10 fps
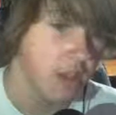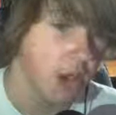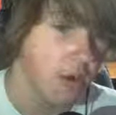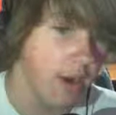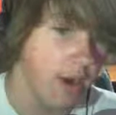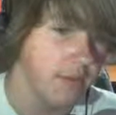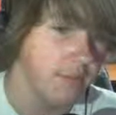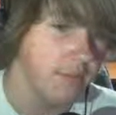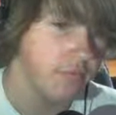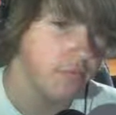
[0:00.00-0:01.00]
Alright.
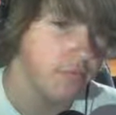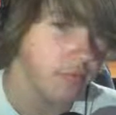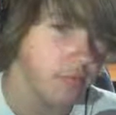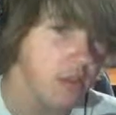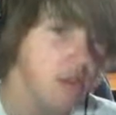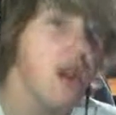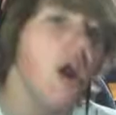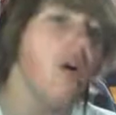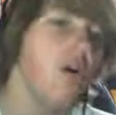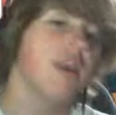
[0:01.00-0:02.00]

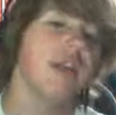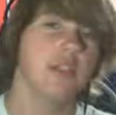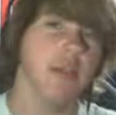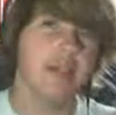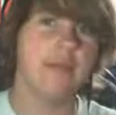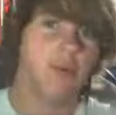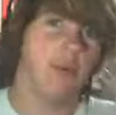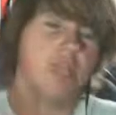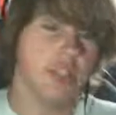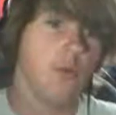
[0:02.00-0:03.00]
Oh, okay, so I keep
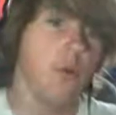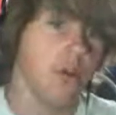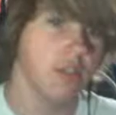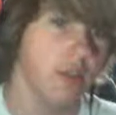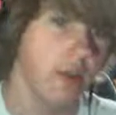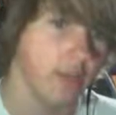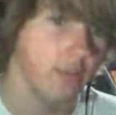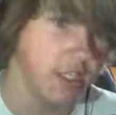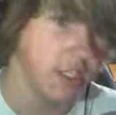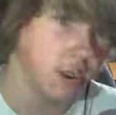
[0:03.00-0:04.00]
switching the words so I
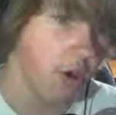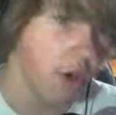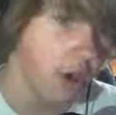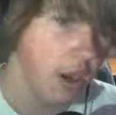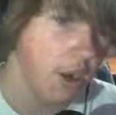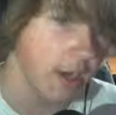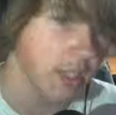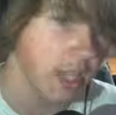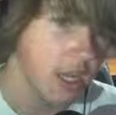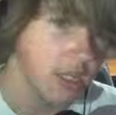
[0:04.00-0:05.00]
can restart.
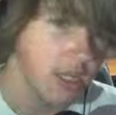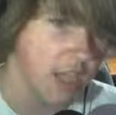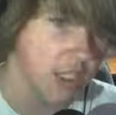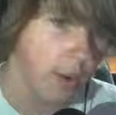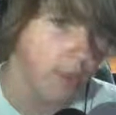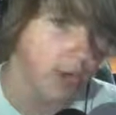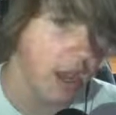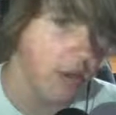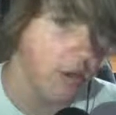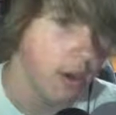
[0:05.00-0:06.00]
Alright, today I swim
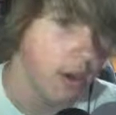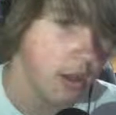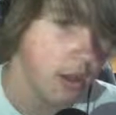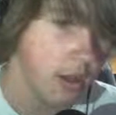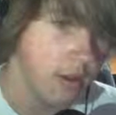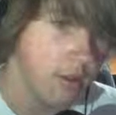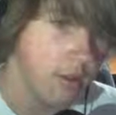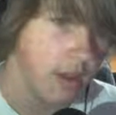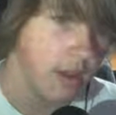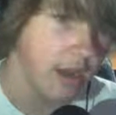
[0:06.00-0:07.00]
now.
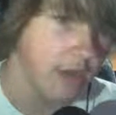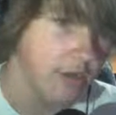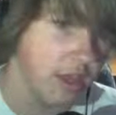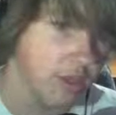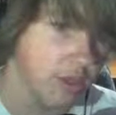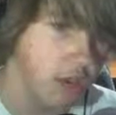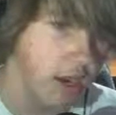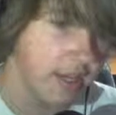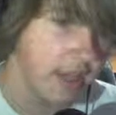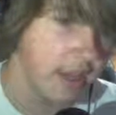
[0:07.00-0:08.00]
Uh, now they will
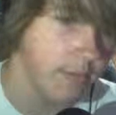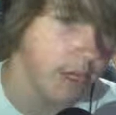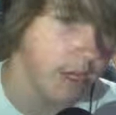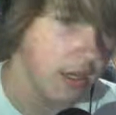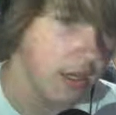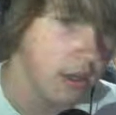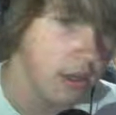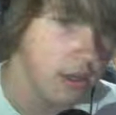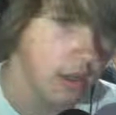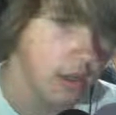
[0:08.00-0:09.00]
try and get me.
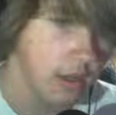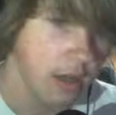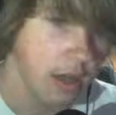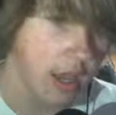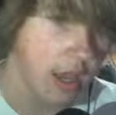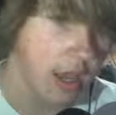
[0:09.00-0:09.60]
Eh,